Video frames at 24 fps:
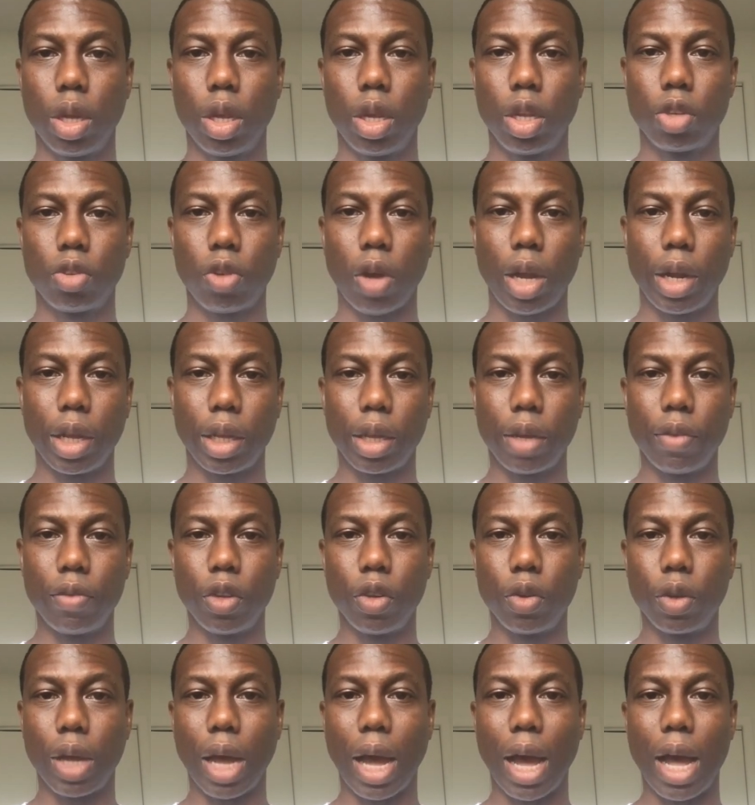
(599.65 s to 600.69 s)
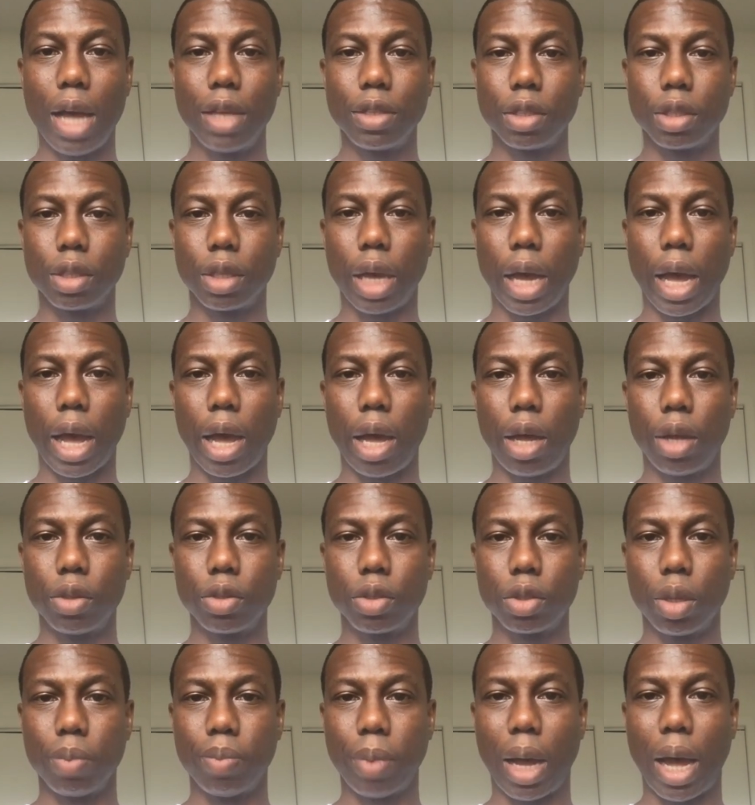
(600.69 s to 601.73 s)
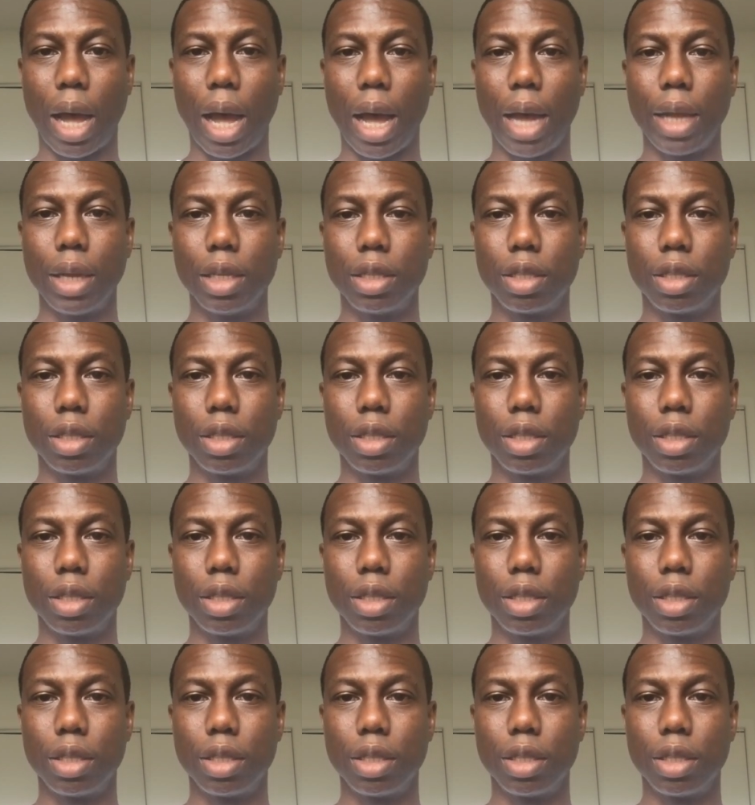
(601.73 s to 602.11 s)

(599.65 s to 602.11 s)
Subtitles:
try to give you guys and gals a behind the